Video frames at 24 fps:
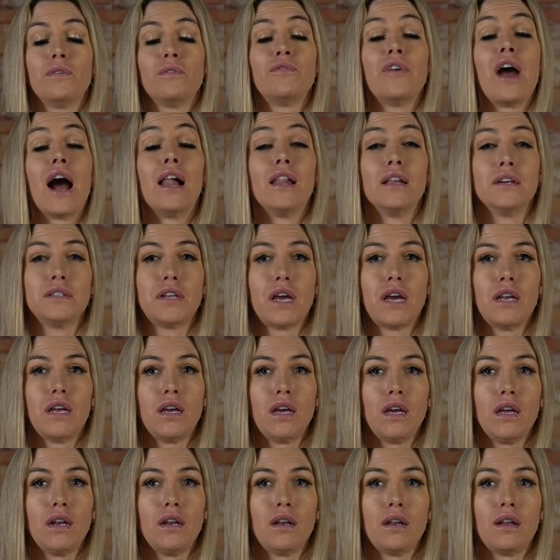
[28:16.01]

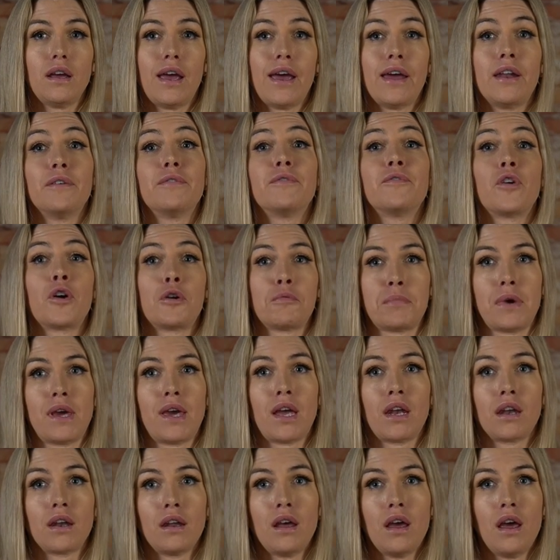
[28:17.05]
validating and
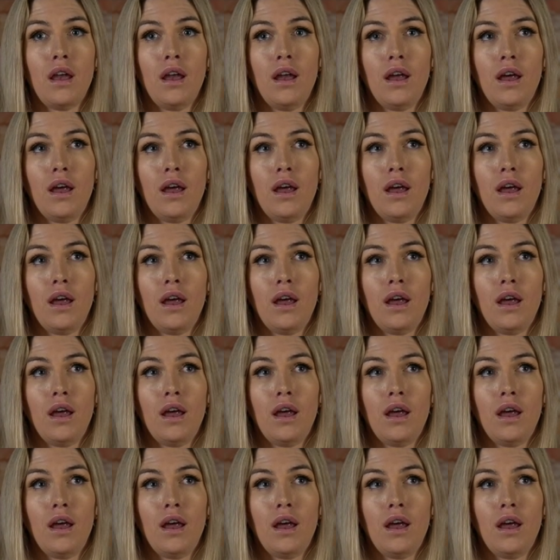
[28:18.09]
affirming.